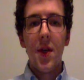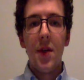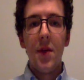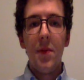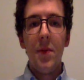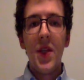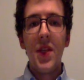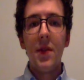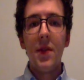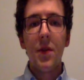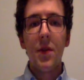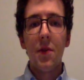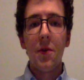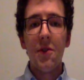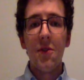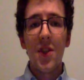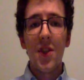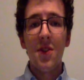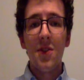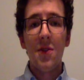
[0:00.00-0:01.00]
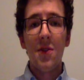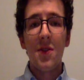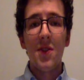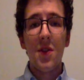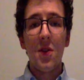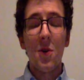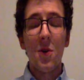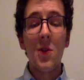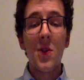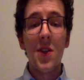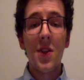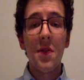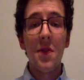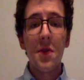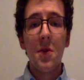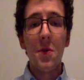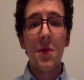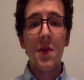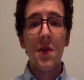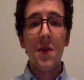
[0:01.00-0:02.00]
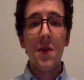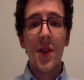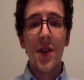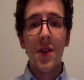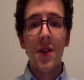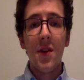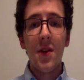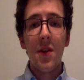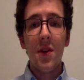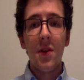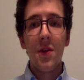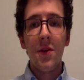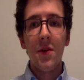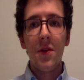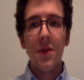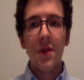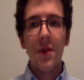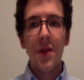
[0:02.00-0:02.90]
Meat and three restaurants aren't difficult to find in Dalton.